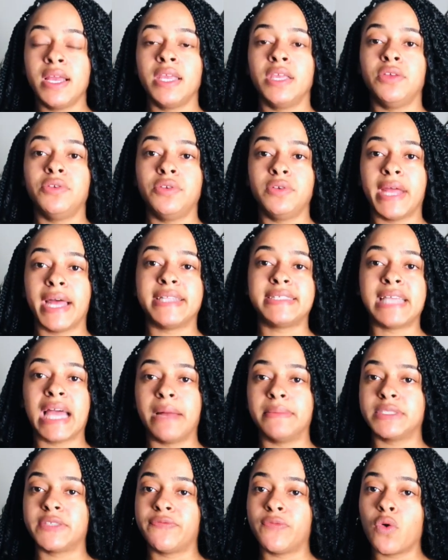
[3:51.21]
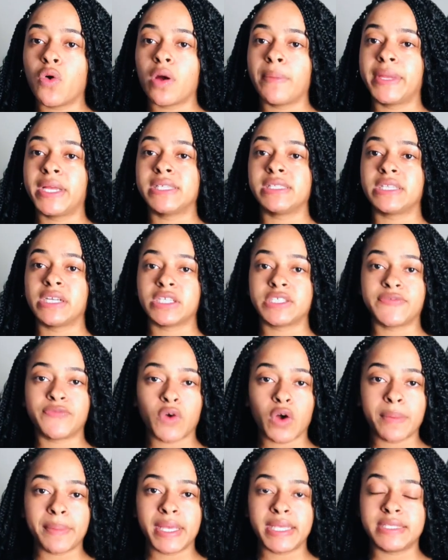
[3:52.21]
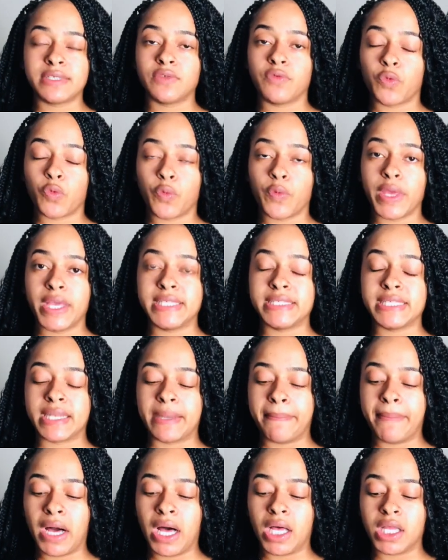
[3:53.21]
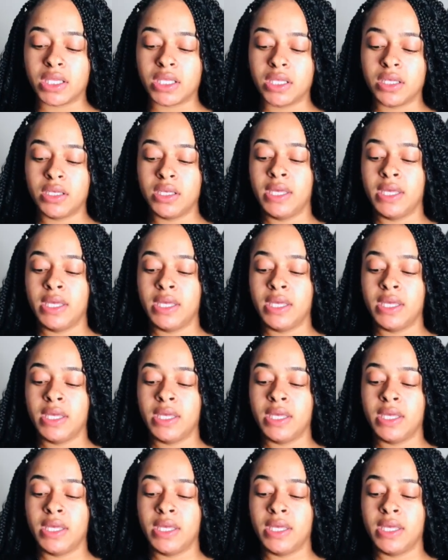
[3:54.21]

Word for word: You do that times 4 because there's 4 weeks in a month.